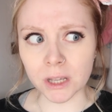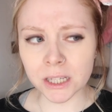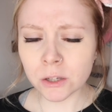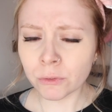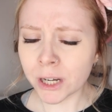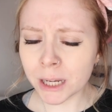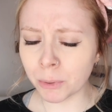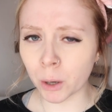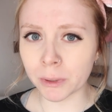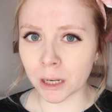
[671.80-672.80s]
it's a really
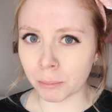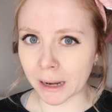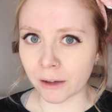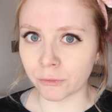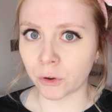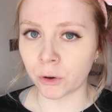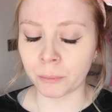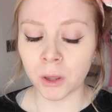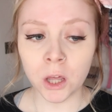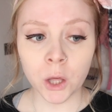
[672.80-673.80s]
popular
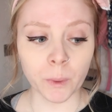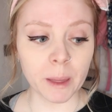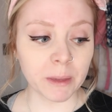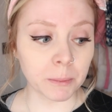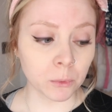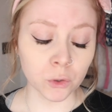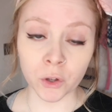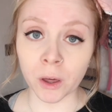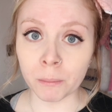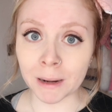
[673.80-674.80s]
platform where people
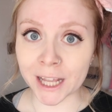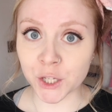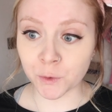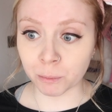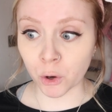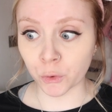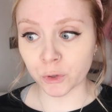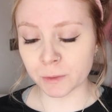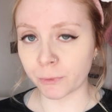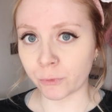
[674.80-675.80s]
can go and pledge for
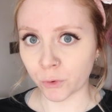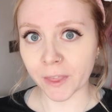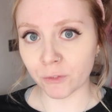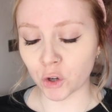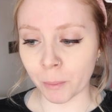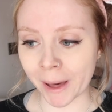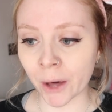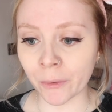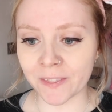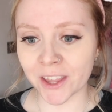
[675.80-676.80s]
products before they've come
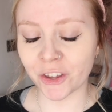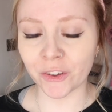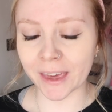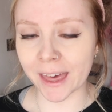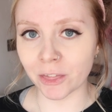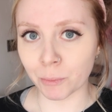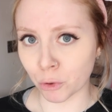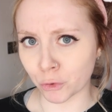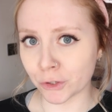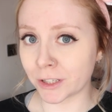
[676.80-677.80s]
out and then you get the
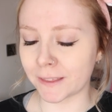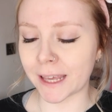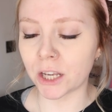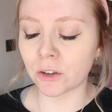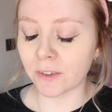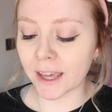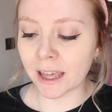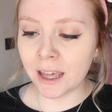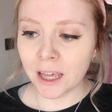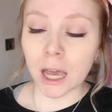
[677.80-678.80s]
product at the end of it.
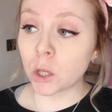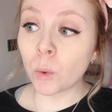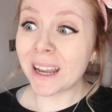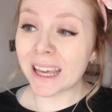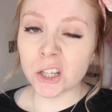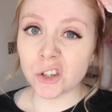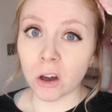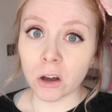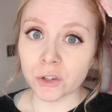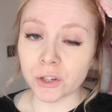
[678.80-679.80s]
And you only get
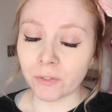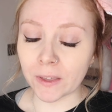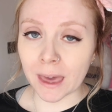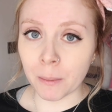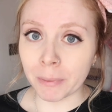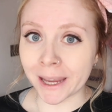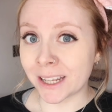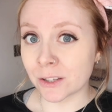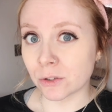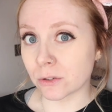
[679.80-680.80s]
charged if the
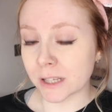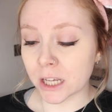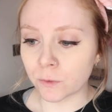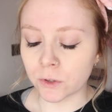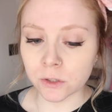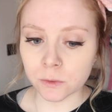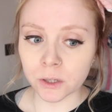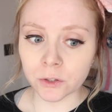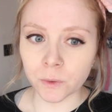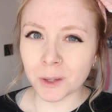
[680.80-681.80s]
campaign is successful as
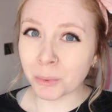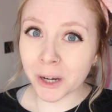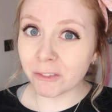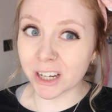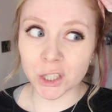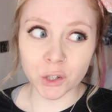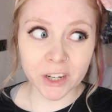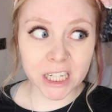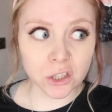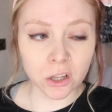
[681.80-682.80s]
well, so it's pretty
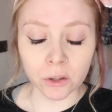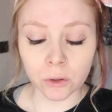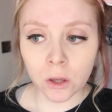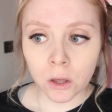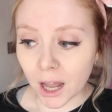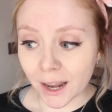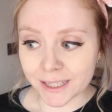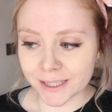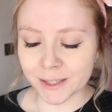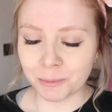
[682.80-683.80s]
risk-free too. I
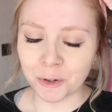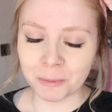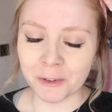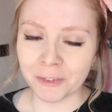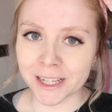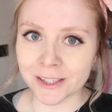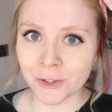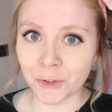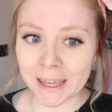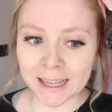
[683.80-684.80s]
like to support my
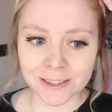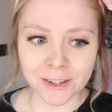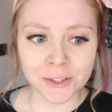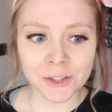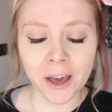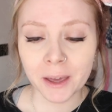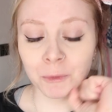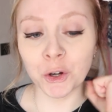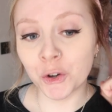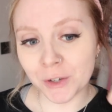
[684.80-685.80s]
friends on Kickstarter. I
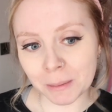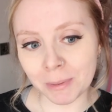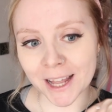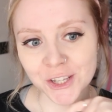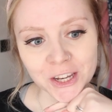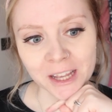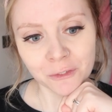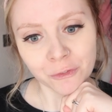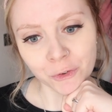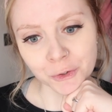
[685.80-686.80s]
am currently
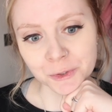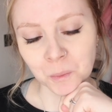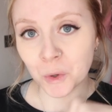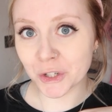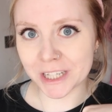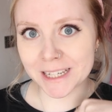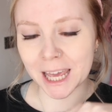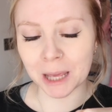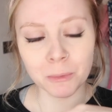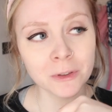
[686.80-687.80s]
pledging for some washi
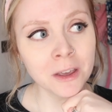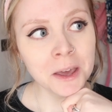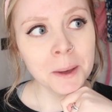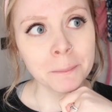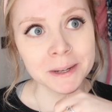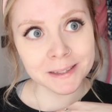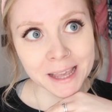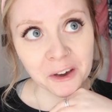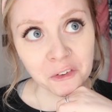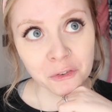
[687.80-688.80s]
tapes
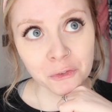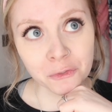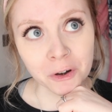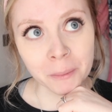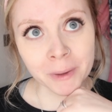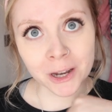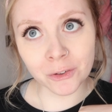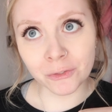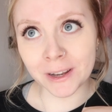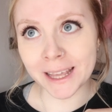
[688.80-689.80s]
myself from my
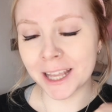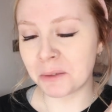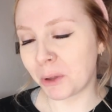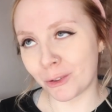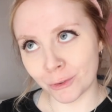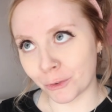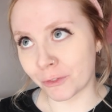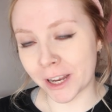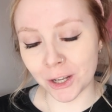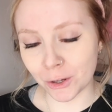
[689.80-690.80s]
lovely and beautiful
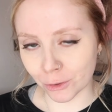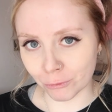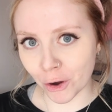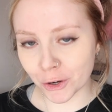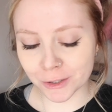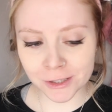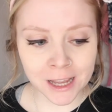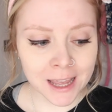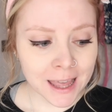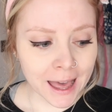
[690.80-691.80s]
friend Lula Rocks.
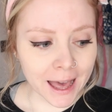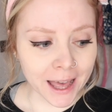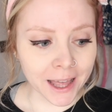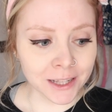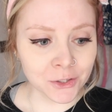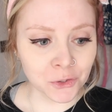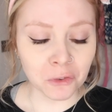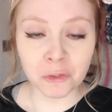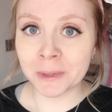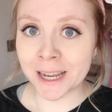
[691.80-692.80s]
And
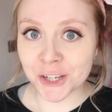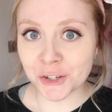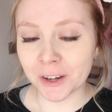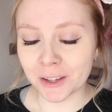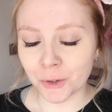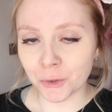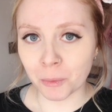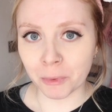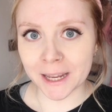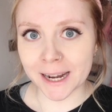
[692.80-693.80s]
Novel Menagerie is
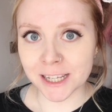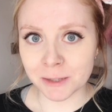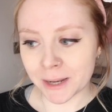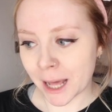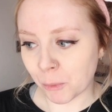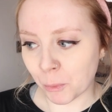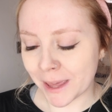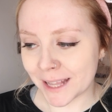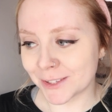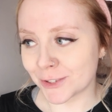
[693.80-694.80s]
also bringing out some enamel
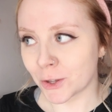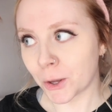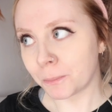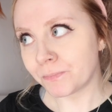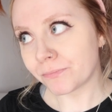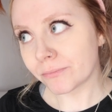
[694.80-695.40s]
pins, so